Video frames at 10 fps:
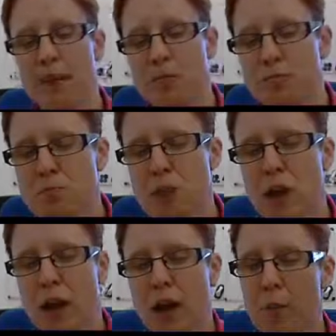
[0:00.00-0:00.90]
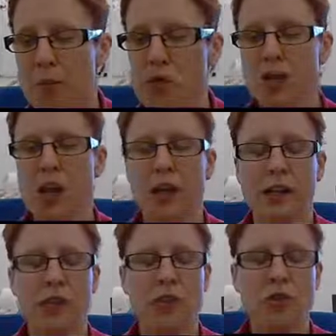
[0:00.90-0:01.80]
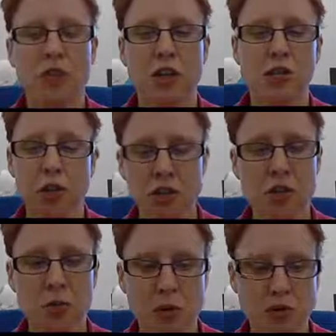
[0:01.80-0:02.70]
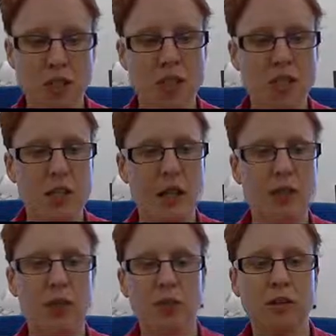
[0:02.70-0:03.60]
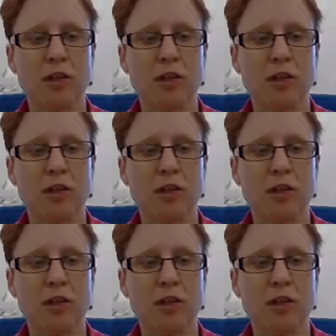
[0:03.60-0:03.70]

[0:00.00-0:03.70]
it's most likely that your set of research questions is inadequate.